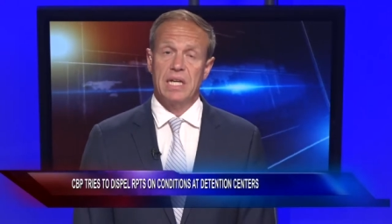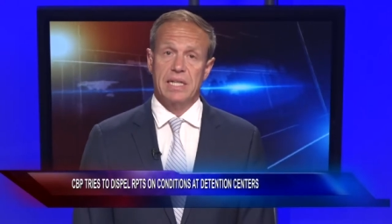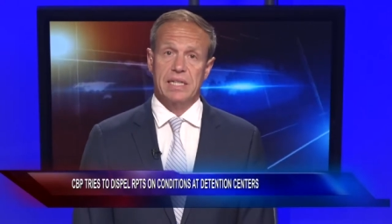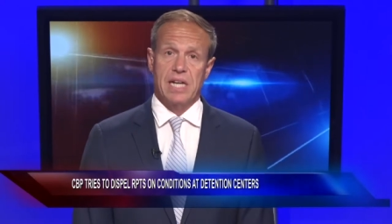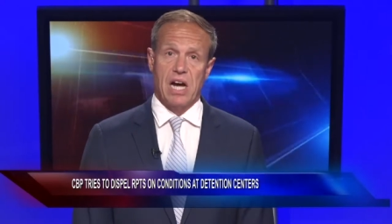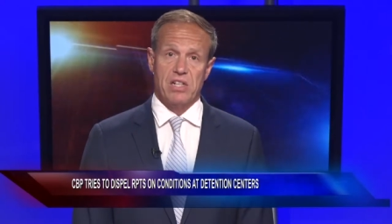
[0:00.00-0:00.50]

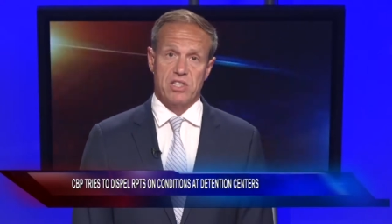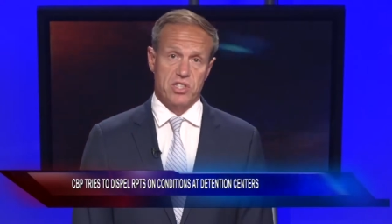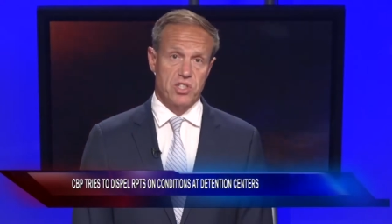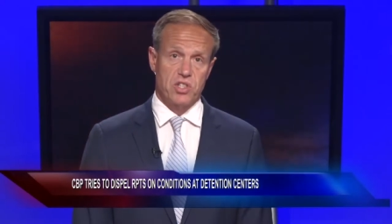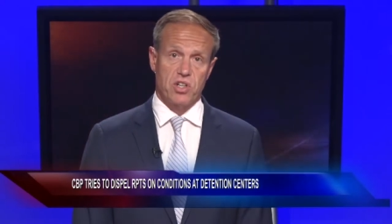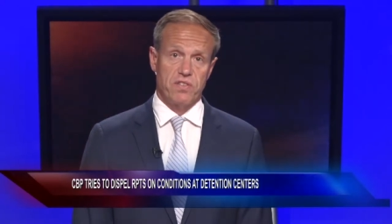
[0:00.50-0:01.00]
The congressman
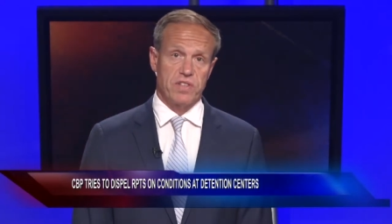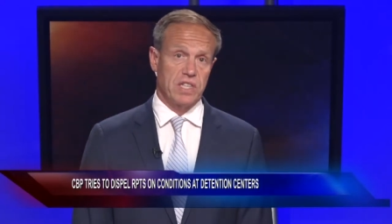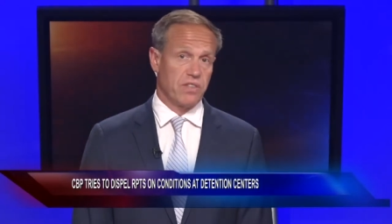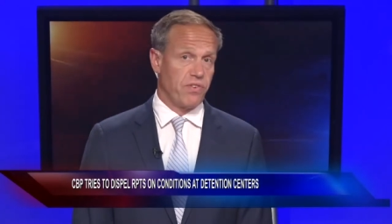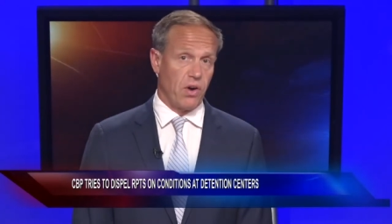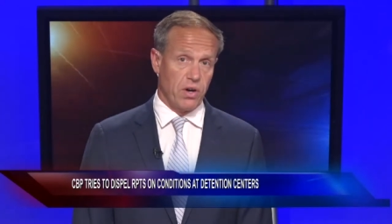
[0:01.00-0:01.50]
served on the
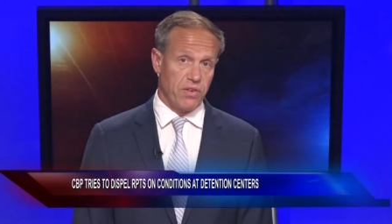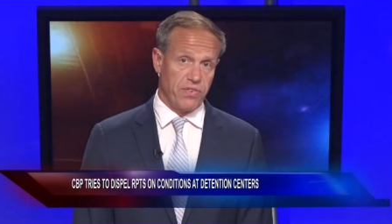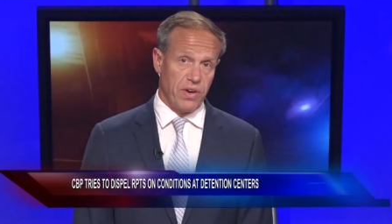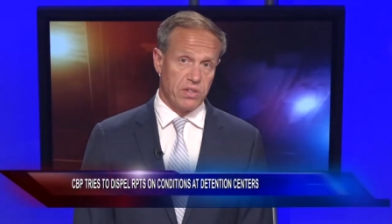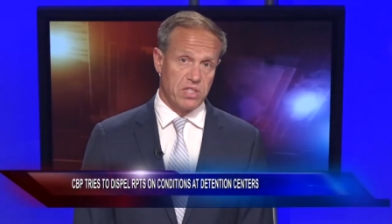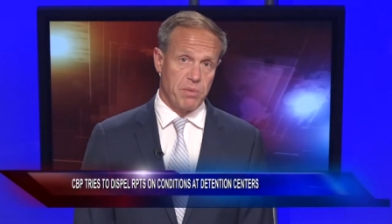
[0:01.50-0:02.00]
Foreign
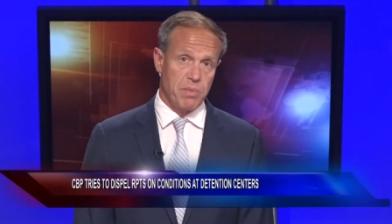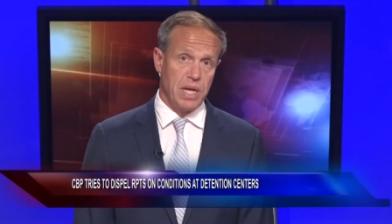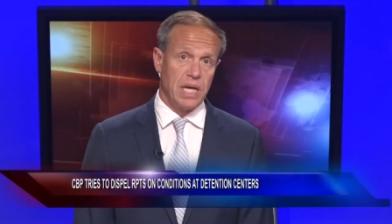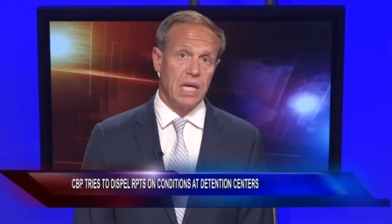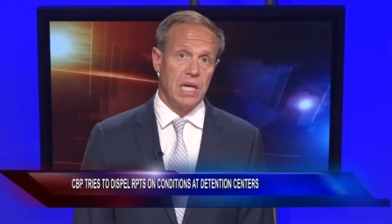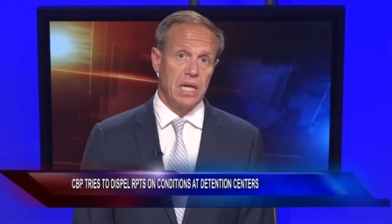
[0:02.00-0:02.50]
Affairs
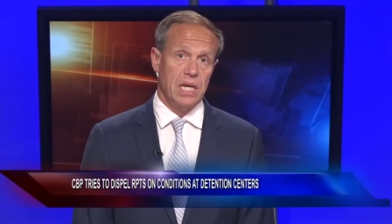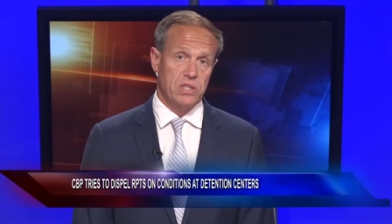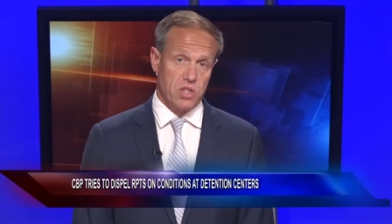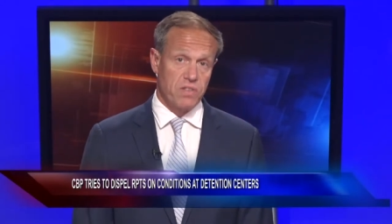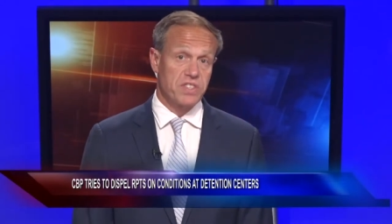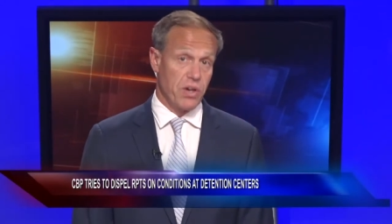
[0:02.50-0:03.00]
Committee,
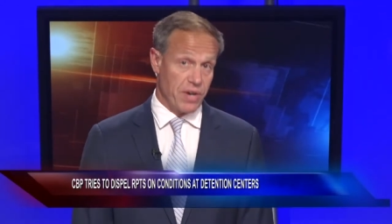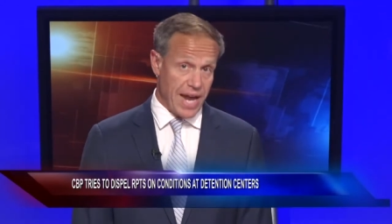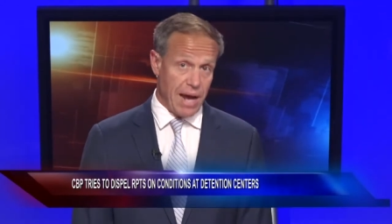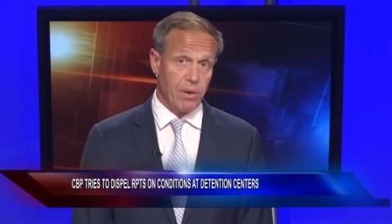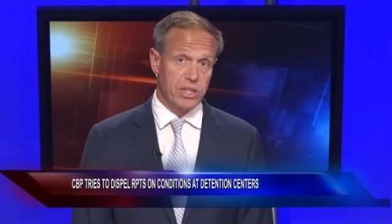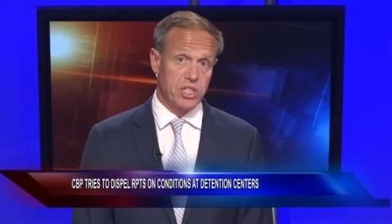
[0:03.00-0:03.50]
serves there
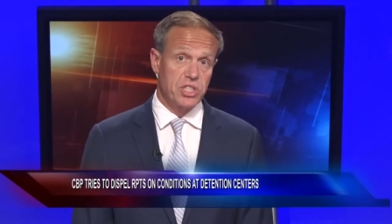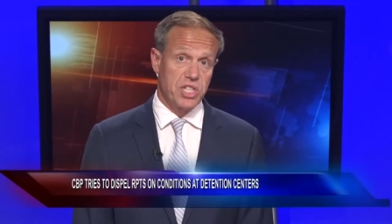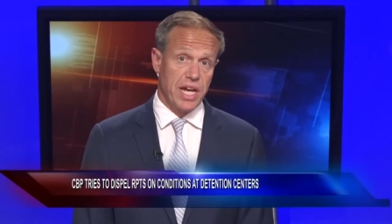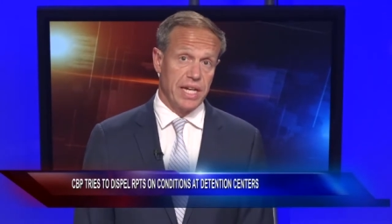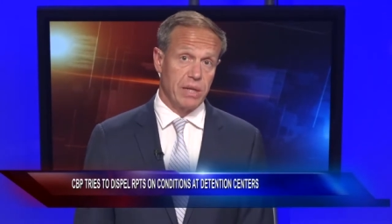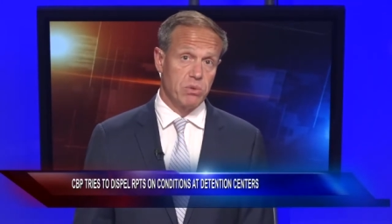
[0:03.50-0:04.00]
now, I should
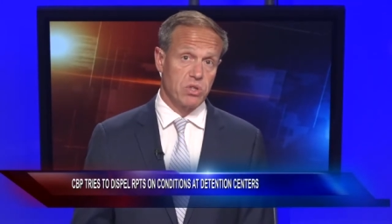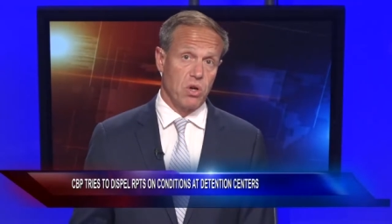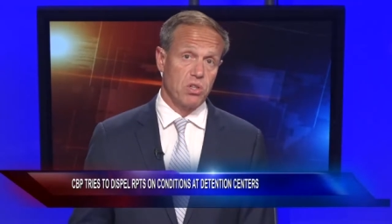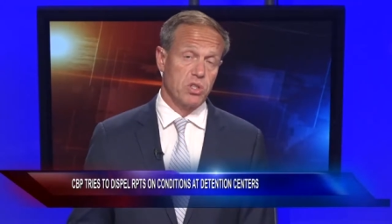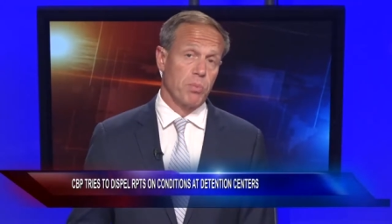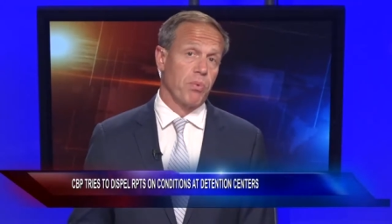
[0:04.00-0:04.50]
say, and he was
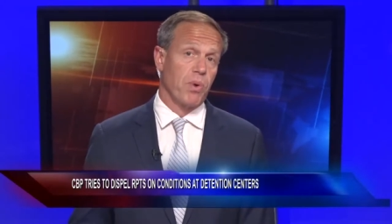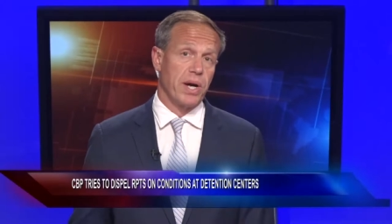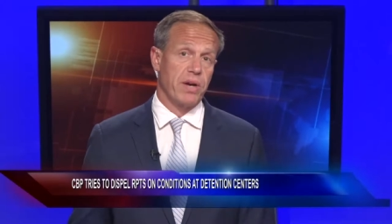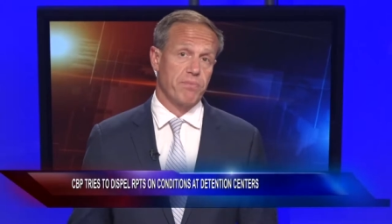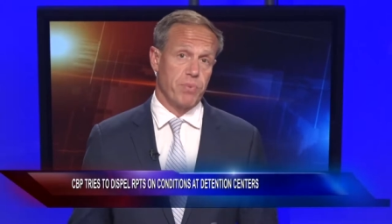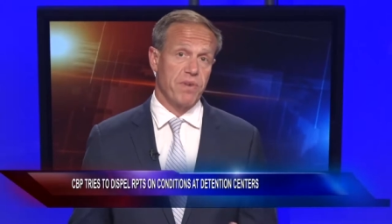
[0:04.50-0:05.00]
also
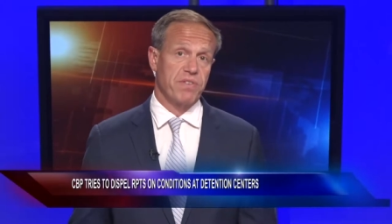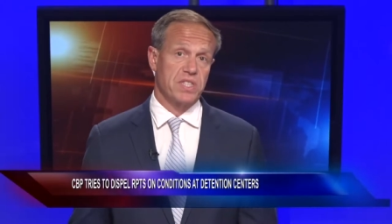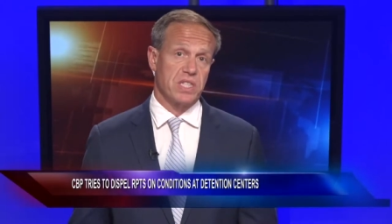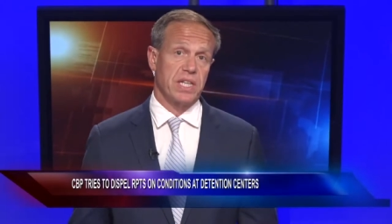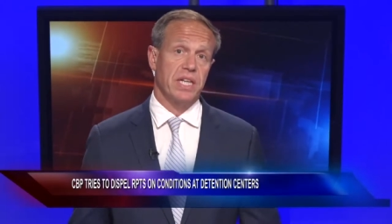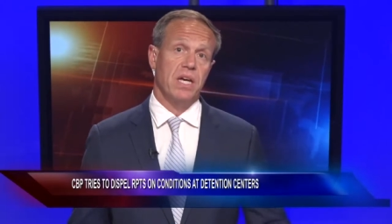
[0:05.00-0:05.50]

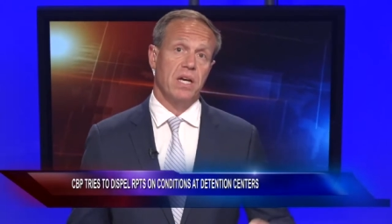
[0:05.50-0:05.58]
previously